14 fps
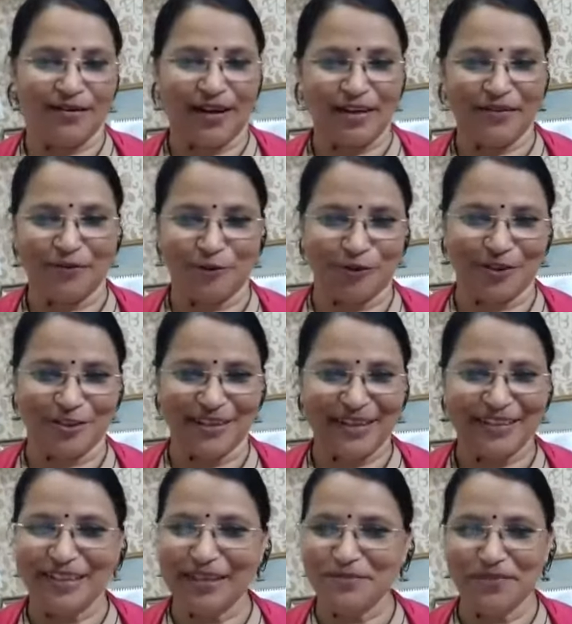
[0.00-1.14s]
I forgot
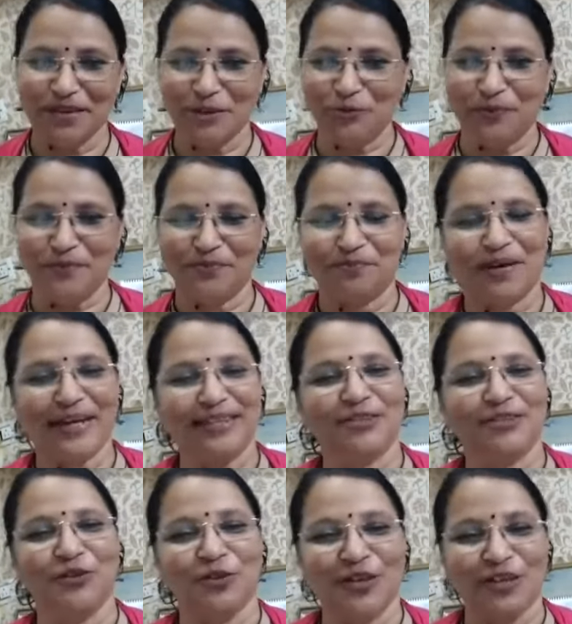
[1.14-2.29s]
that name. You might
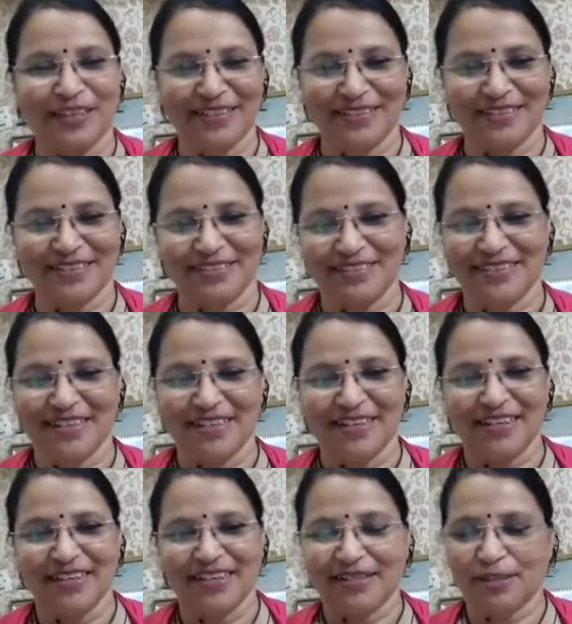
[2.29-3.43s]
Google it.
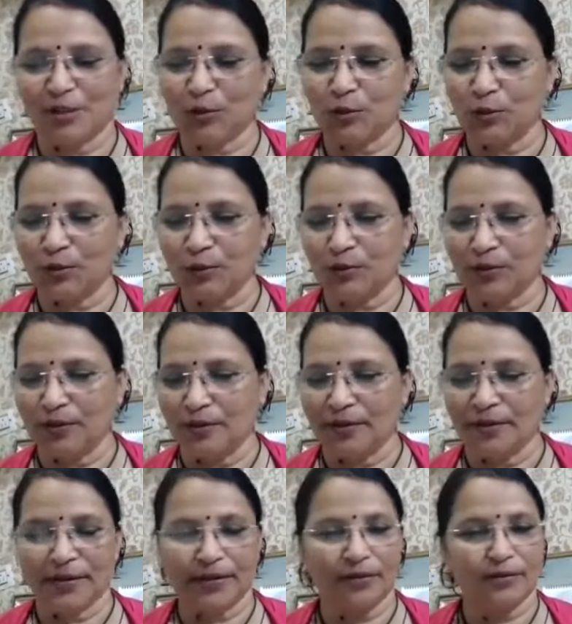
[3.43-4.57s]
So,
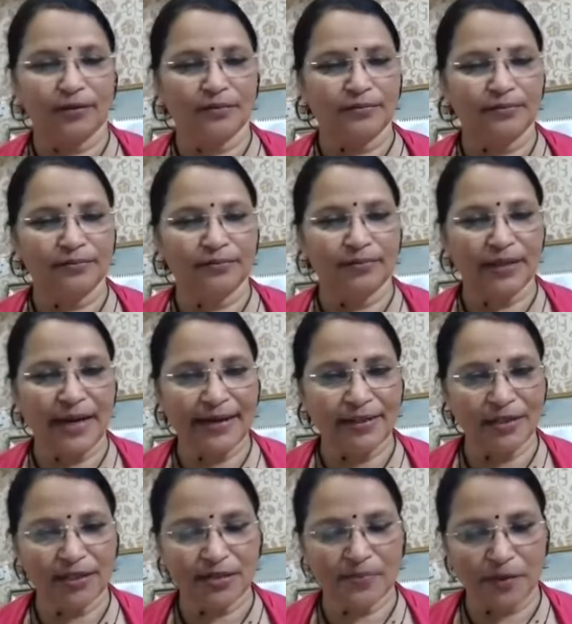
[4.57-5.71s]

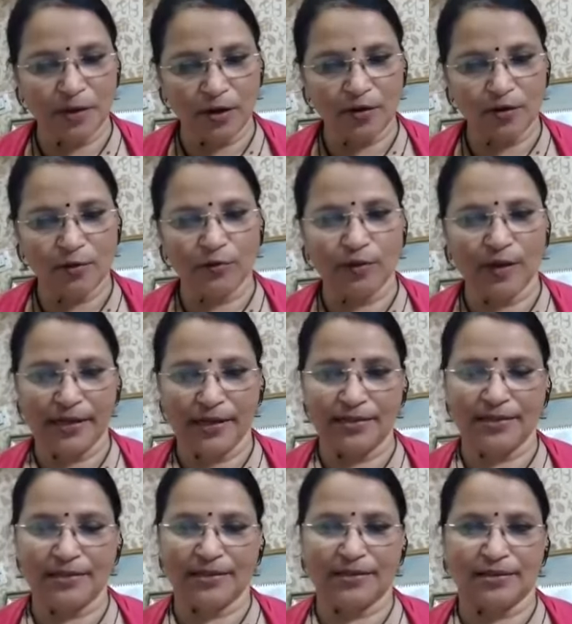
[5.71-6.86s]
writer's block
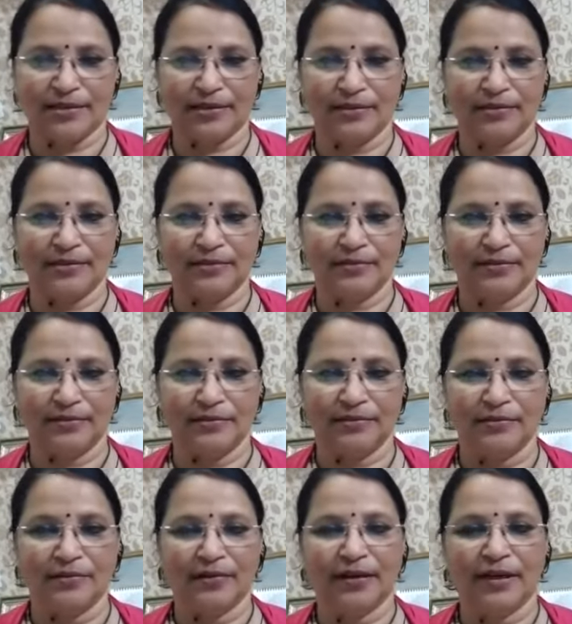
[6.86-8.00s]
was
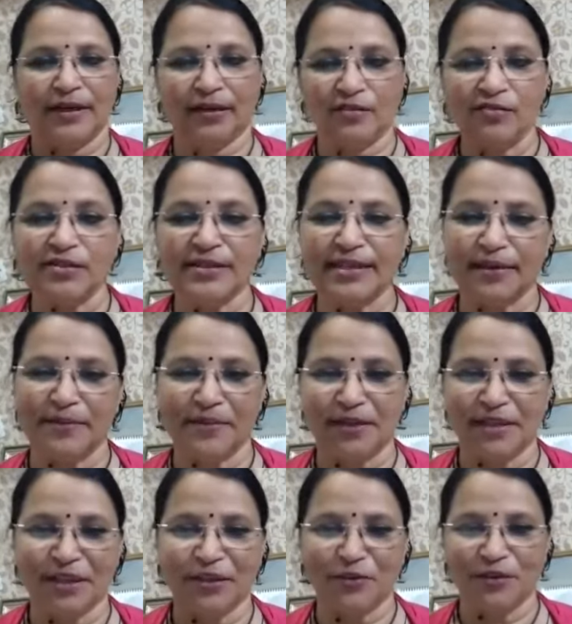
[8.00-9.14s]
a concept
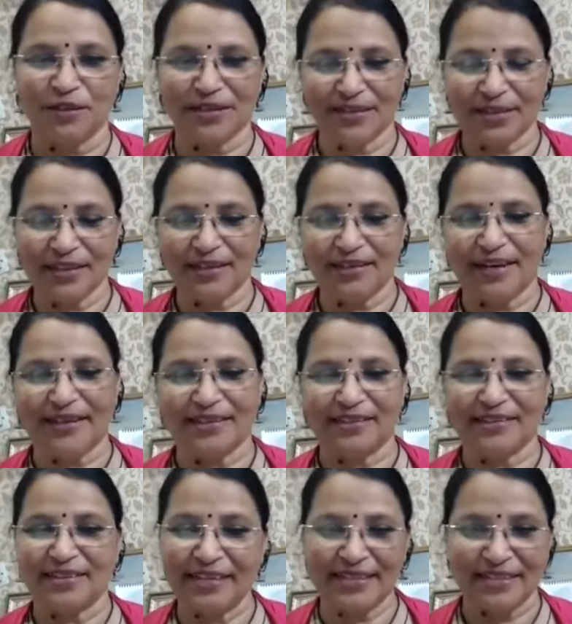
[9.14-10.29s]
in which the writer
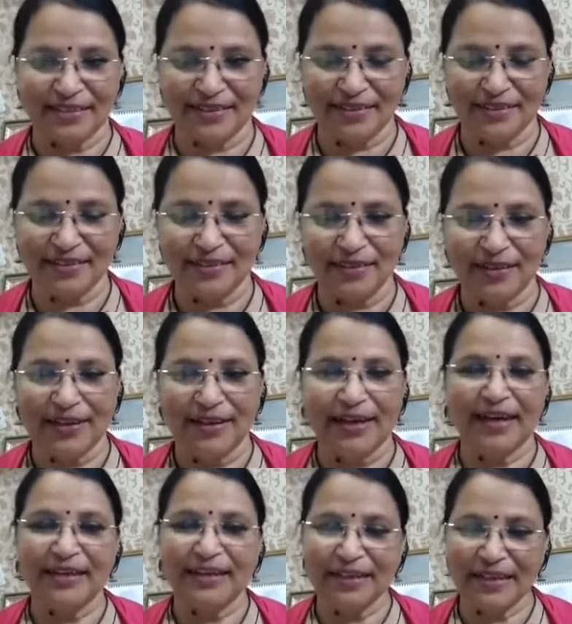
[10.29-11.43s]
gets hidden
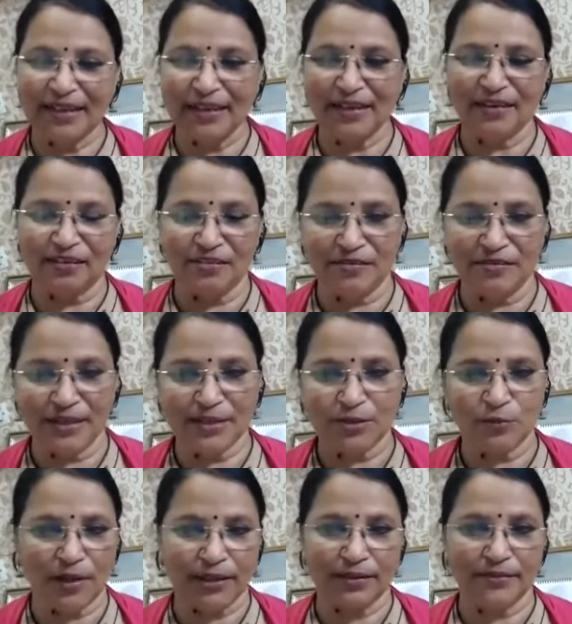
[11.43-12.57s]
and he conveys
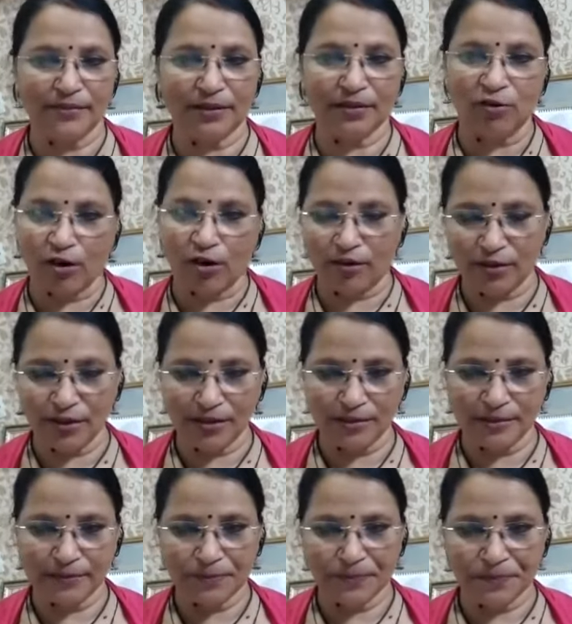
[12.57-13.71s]
whatever God
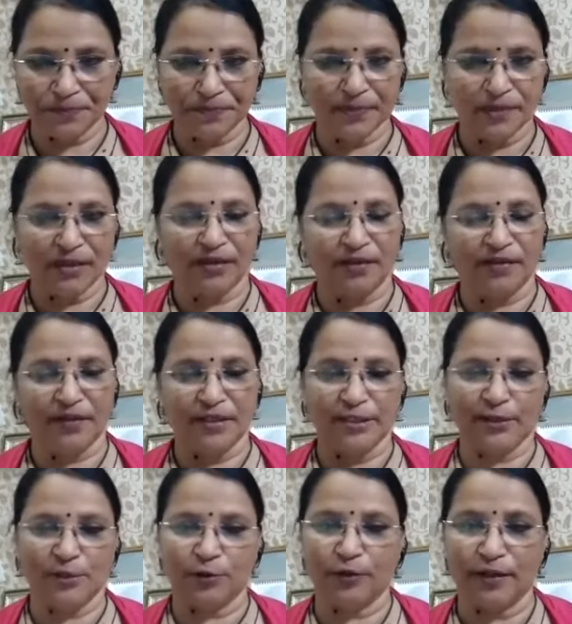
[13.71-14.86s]
conveys
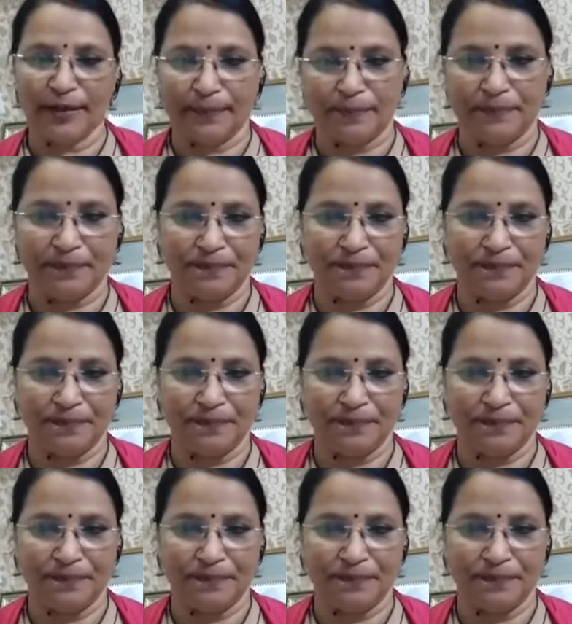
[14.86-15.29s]
through him.